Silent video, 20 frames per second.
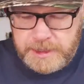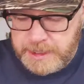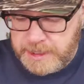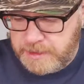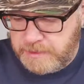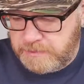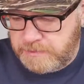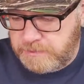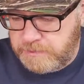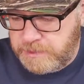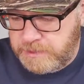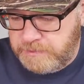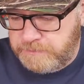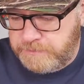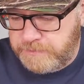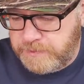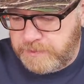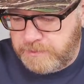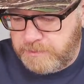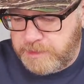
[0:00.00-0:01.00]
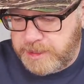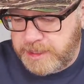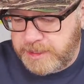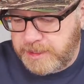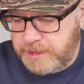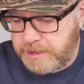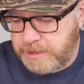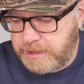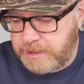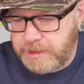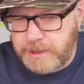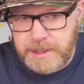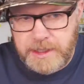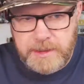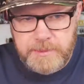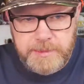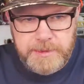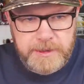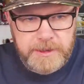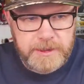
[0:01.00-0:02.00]
gotta refill my
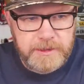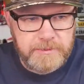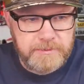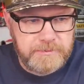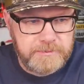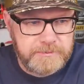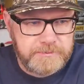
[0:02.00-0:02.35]
cup here.